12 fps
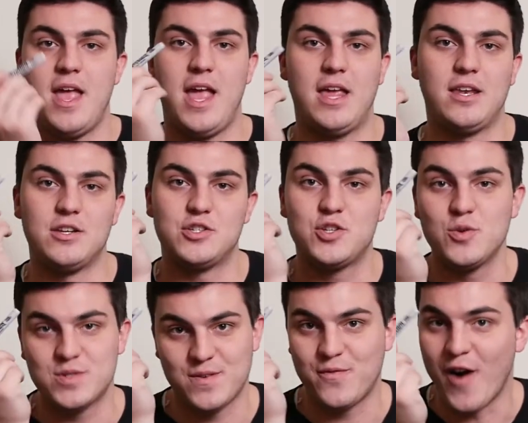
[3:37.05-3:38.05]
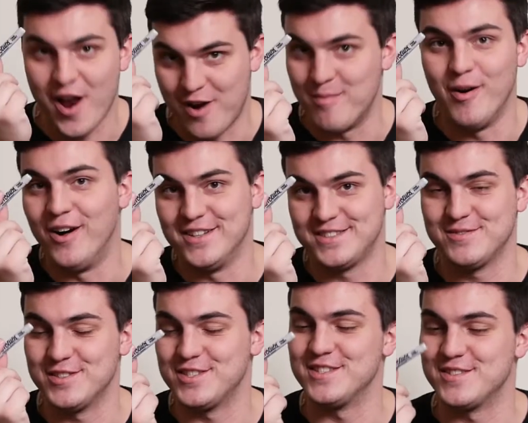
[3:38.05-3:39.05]
and it shoots fireballs,
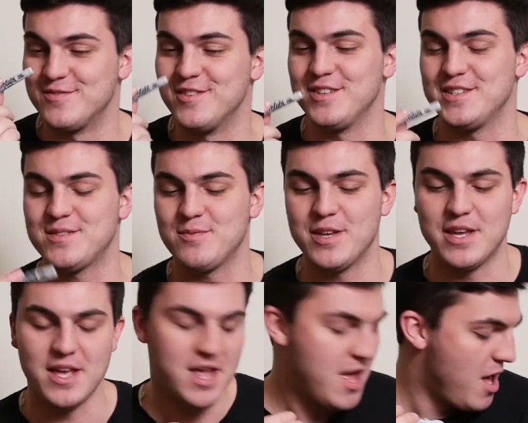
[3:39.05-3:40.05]
which is really sweet.